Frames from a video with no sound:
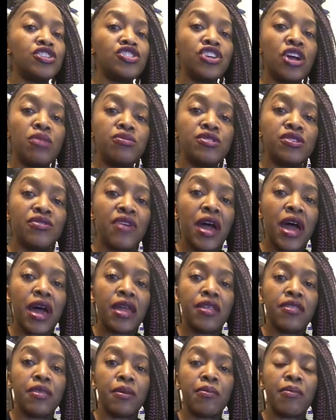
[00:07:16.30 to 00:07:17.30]
jobs you've
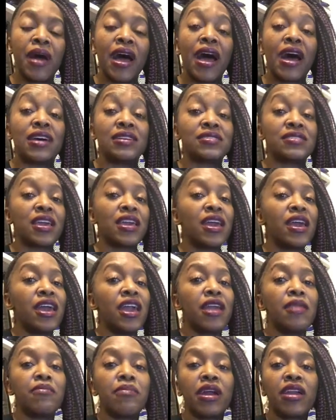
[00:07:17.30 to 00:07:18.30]
had in the past.
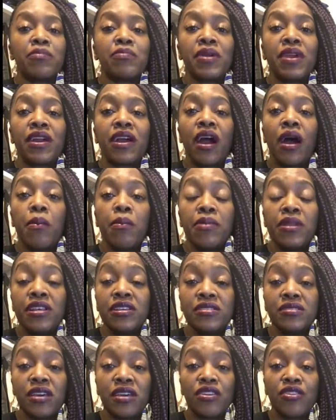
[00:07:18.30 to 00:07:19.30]
It might be
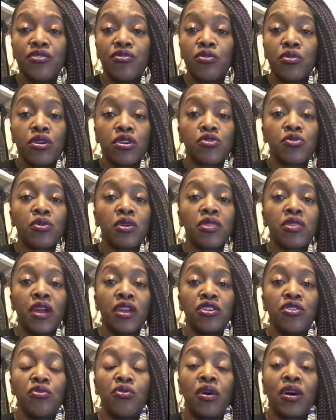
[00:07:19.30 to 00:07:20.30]
companies that you've worked with
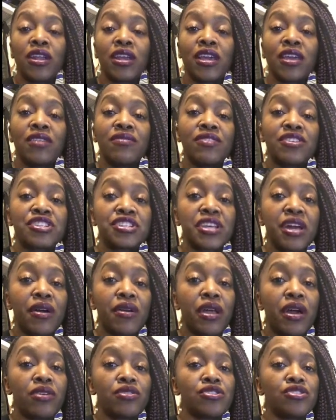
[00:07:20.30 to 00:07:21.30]
that you want to give a
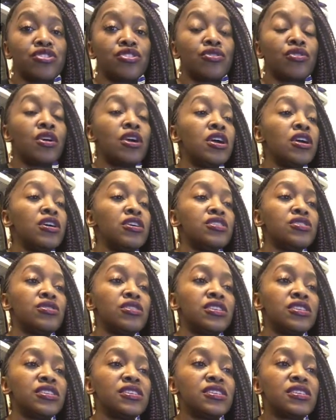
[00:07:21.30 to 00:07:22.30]
shout out to. So
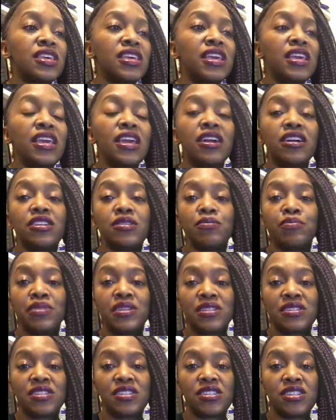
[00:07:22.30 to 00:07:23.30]
this is key
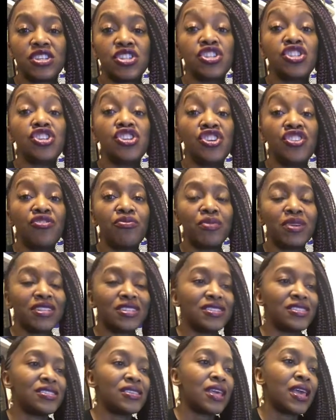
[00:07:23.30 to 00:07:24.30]
business
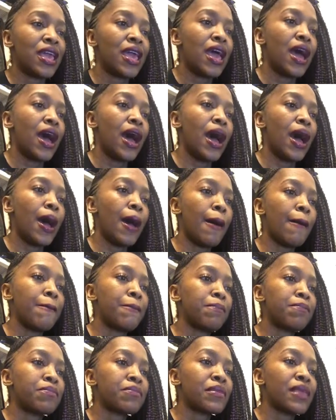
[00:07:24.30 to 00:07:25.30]
achievements.
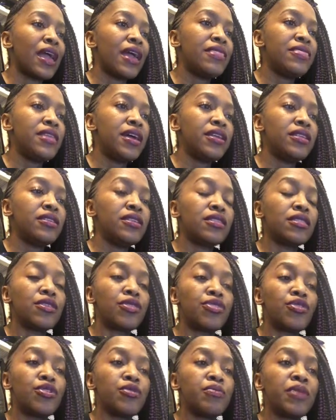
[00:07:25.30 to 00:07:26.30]
And then the
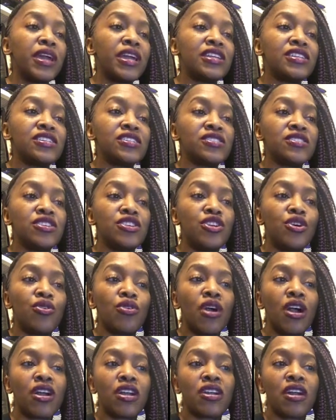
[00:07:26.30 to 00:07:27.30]
third page is,
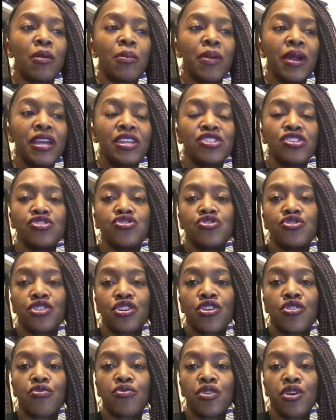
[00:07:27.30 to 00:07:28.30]
a page on your
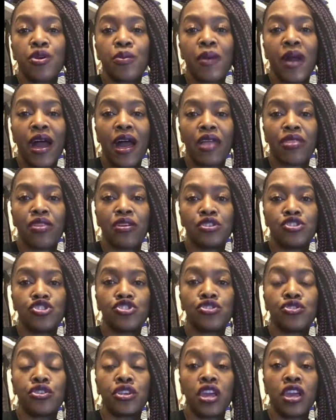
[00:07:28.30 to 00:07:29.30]
career path and
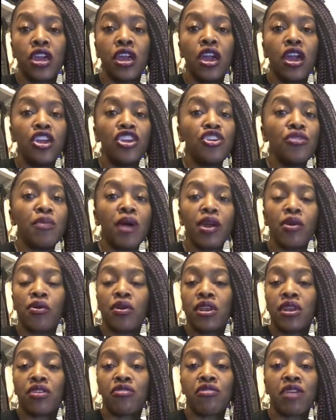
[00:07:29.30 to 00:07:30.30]
journey. You might
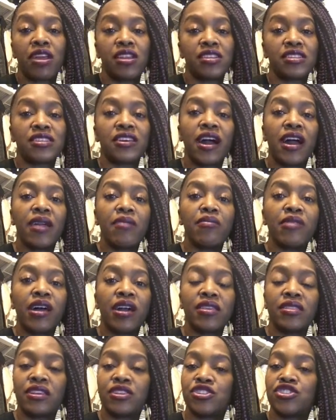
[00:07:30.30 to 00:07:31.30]
want to create a
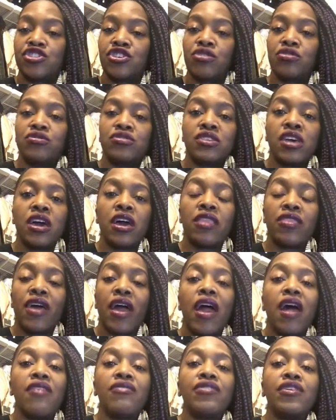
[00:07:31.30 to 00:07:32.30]
timeline that shows
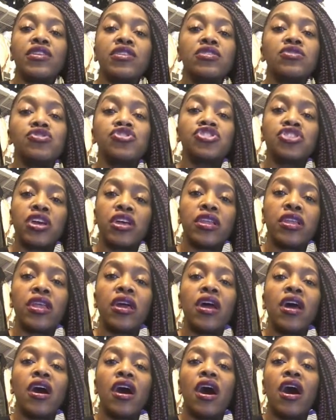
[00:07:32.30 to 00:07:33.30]
the evolution
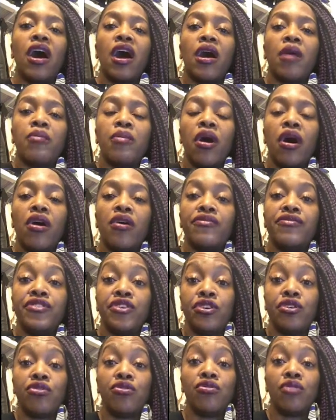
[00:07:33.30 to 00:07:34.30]
of
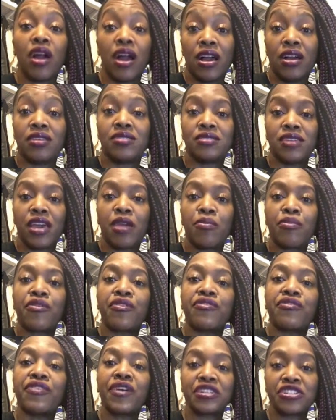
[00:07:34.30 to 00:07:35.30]
you as a
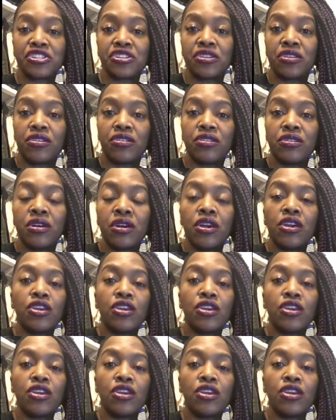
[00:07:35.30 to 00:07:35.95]
professional.